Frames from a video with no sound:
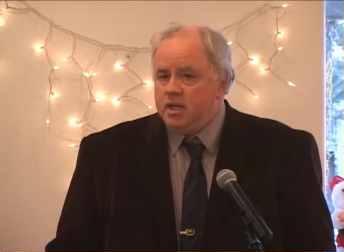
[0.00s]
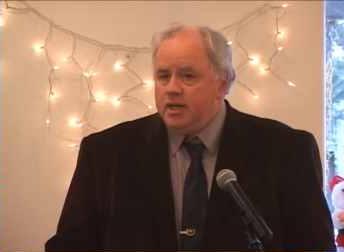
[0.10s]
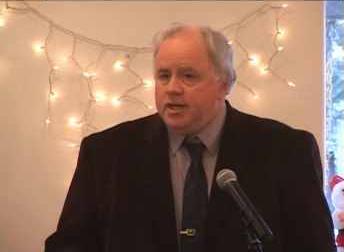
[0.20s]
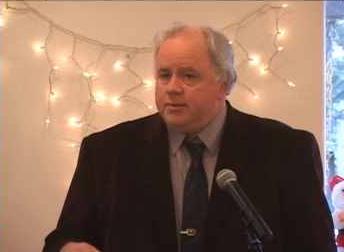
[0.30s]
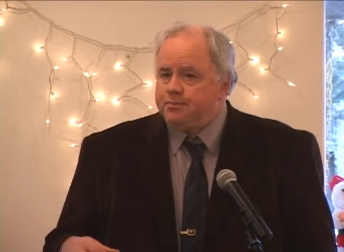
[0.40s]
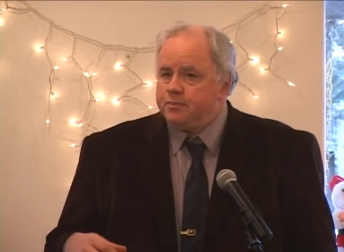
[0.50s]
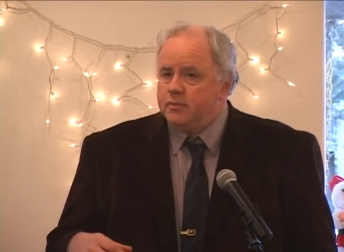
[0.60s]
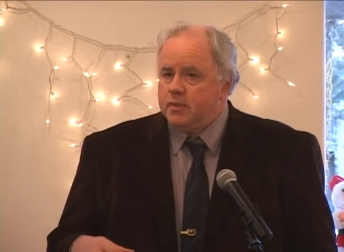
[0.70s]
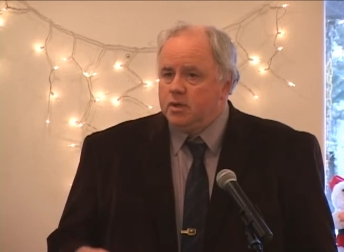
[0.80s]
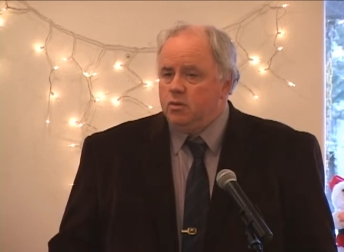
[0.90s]
Um,
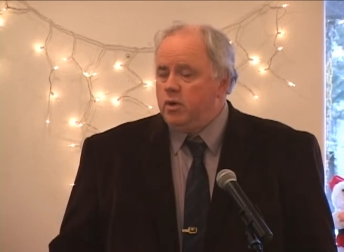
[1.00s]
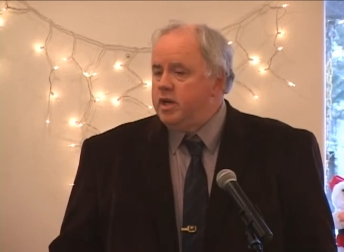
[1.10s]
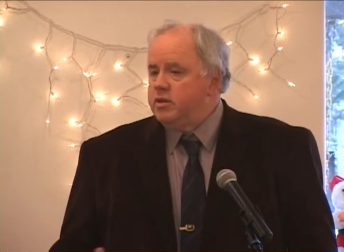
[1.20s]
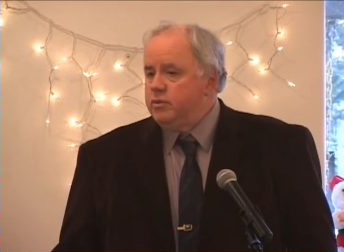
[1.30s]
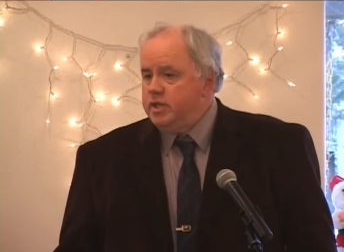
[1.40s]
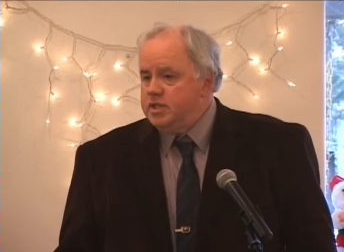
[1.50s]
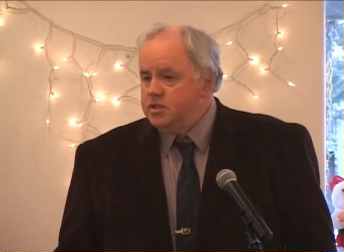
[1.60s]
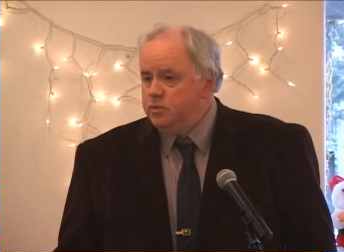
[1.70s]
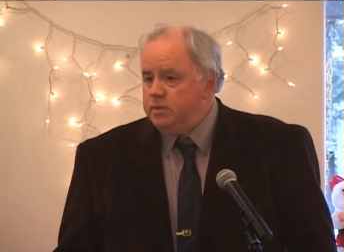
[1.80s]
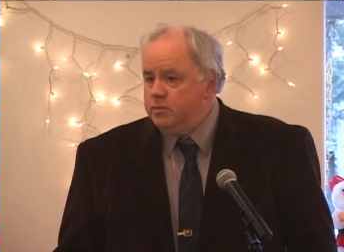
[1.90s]
one of the
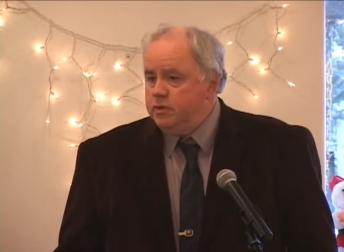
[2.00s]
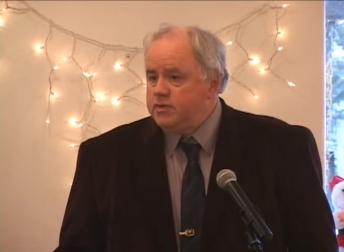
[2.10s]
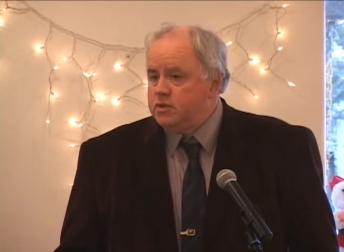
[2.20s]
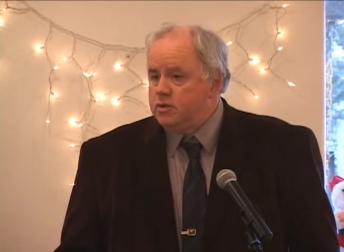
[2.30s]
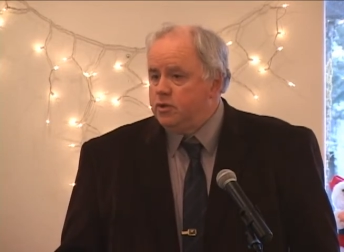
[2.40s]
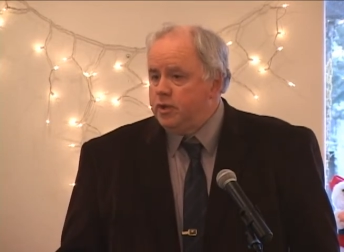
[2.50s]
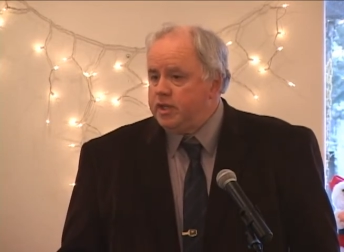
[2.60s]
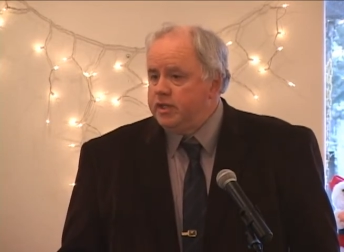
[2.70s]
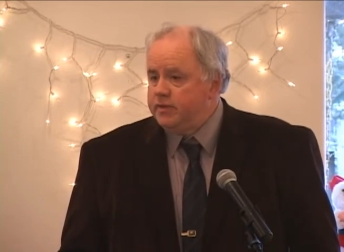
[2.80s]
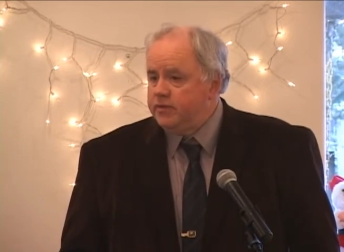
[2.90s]
reasons we moved so
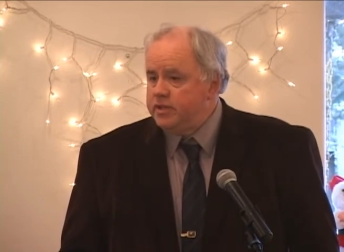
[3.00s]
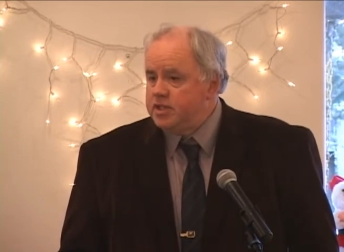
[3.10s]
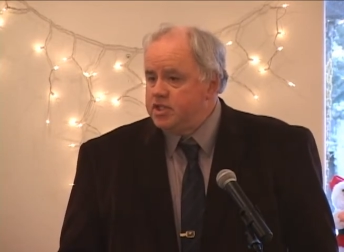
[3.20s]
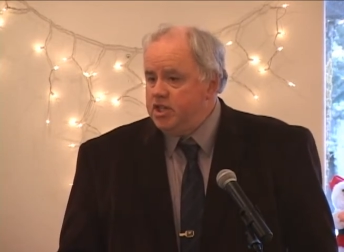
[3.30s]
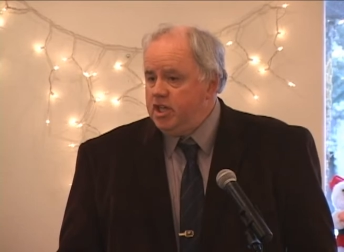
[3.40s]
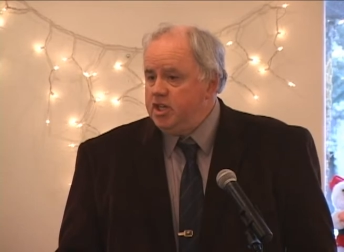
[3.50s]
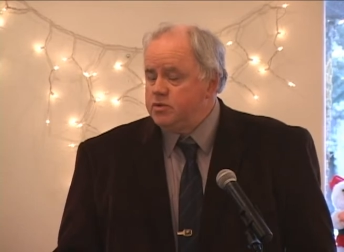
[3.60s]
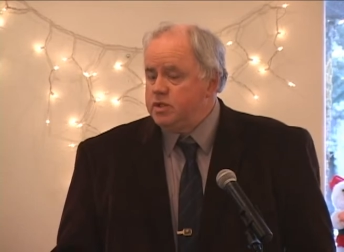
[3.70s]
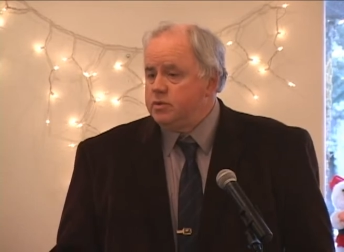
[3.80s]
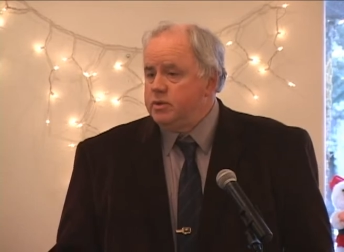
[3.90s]
quickly to, for this
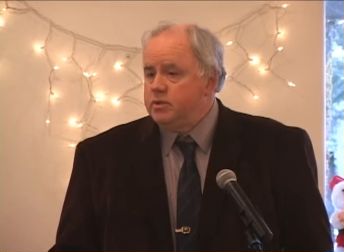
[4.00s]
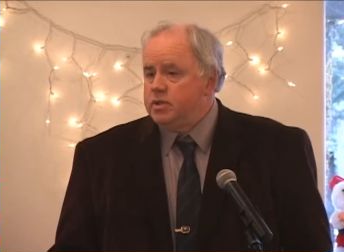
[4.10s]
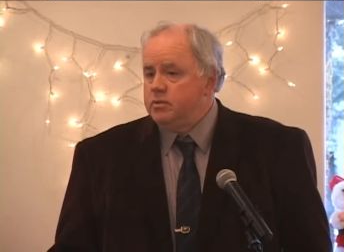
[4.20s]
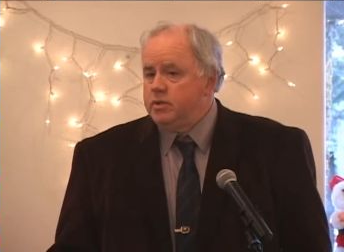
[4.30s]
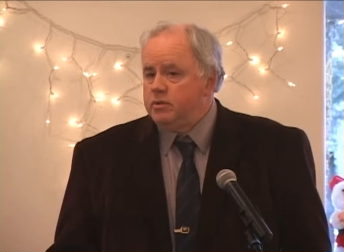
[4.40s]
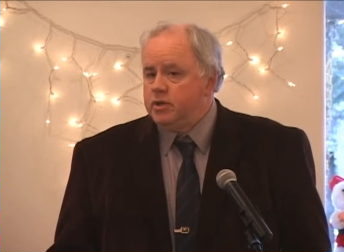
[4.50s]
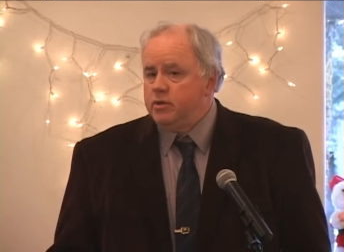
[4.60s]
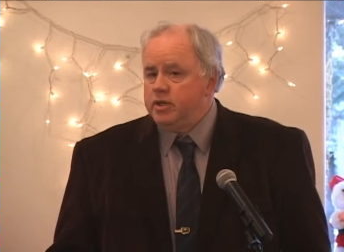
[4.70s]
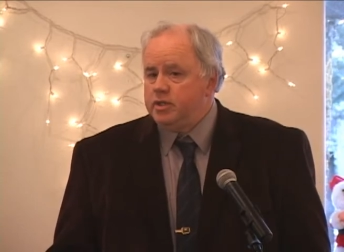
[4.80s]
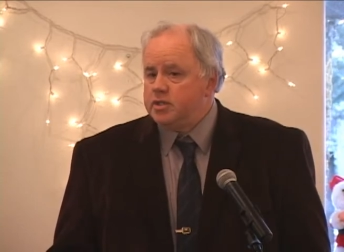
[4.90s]
change was we were we were
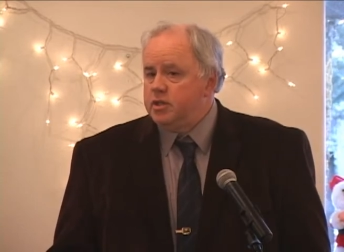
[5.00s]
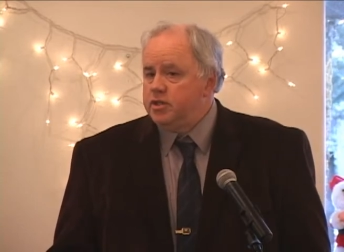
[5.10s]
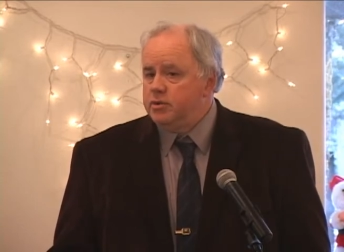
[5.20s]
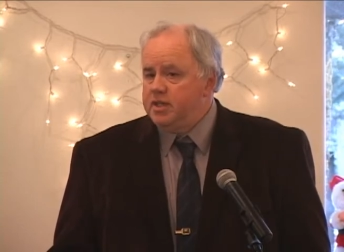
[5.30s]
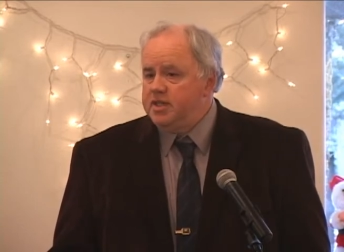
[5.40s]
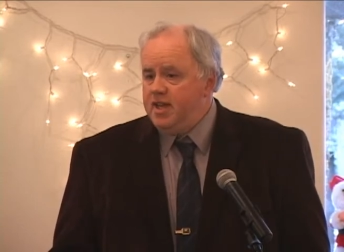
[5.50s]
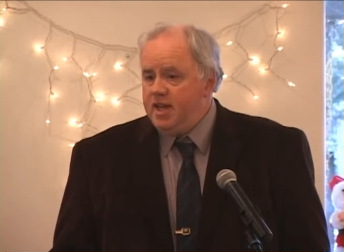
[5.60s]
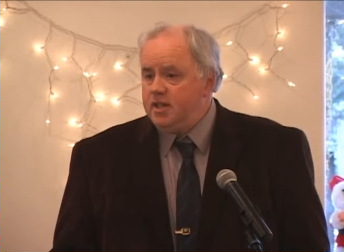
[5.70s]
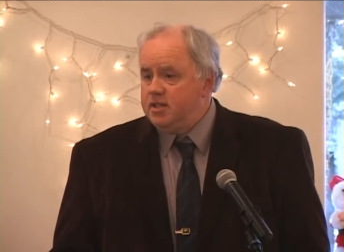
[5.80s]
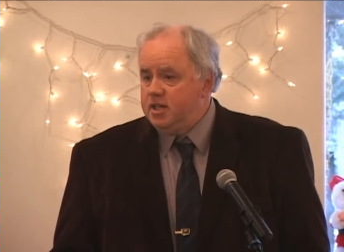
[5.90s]
going to start doing
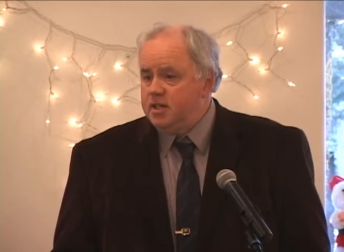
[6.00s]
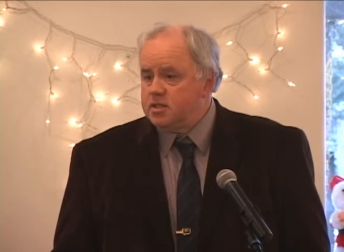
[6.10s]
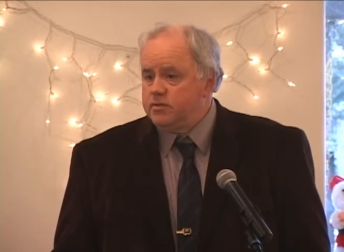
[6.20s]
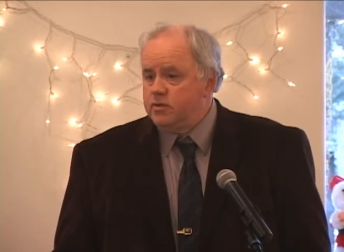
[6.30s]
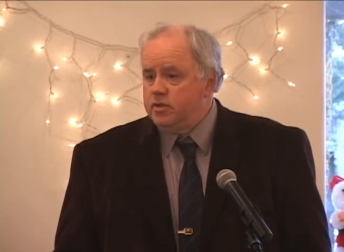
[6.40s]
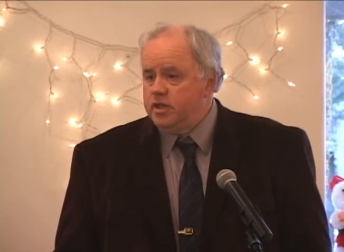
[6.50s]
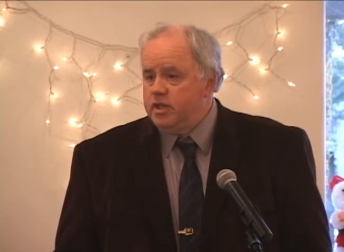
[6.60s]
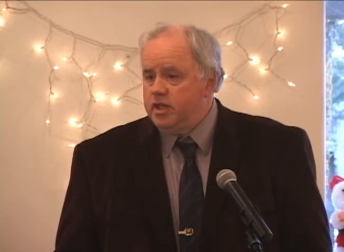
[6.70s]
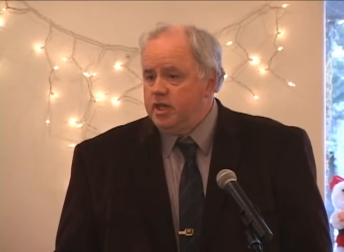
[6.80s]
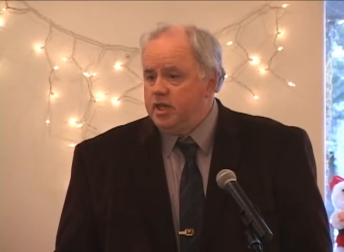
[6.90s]
tank tests for
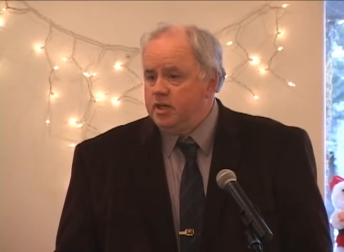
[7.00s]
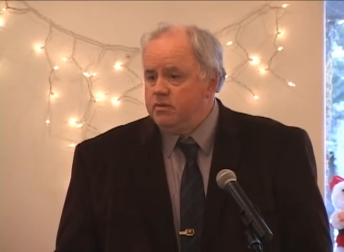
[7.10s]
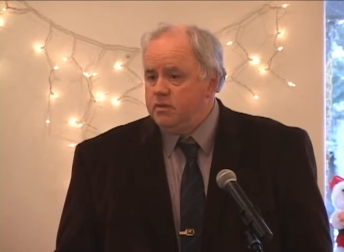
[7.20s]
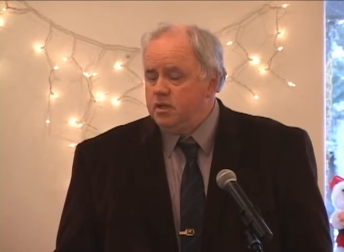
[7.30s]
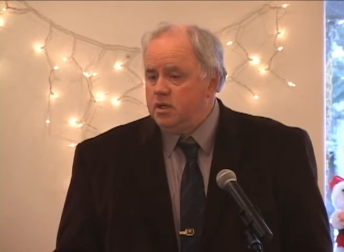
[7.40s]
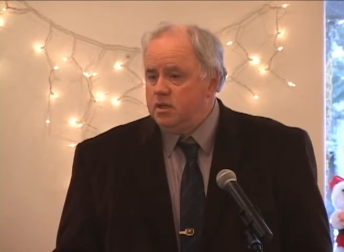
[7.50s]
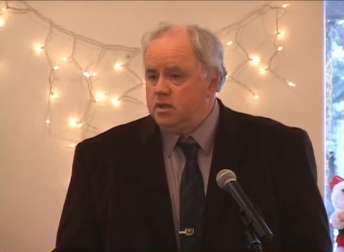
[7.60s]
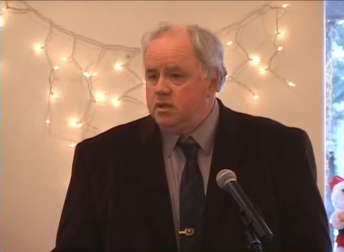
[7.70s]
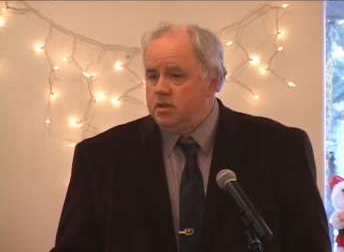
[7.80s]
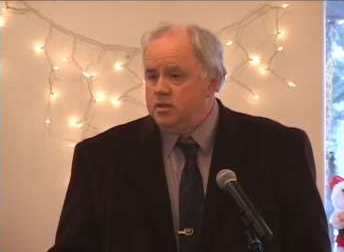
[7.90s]
the uh,
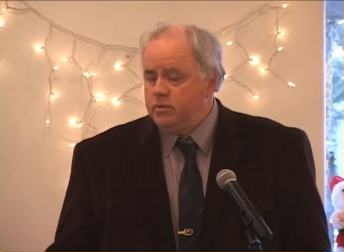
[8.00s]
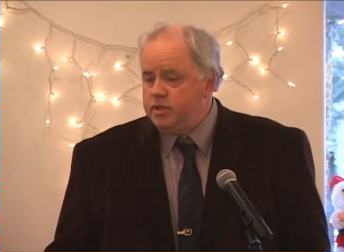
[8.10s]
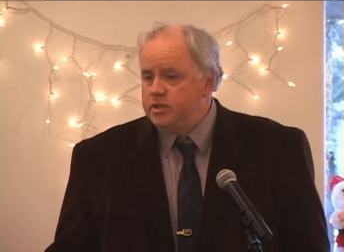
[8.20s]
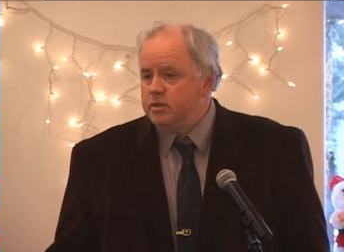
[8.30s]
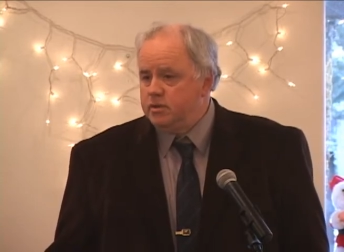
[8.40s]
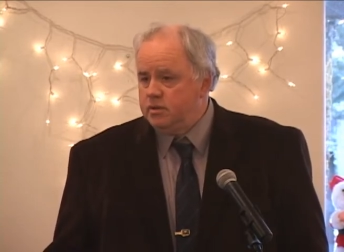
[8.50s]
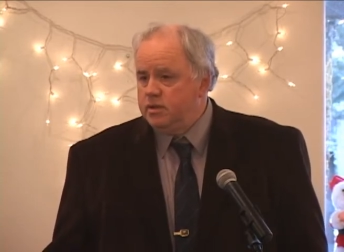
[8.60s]
the original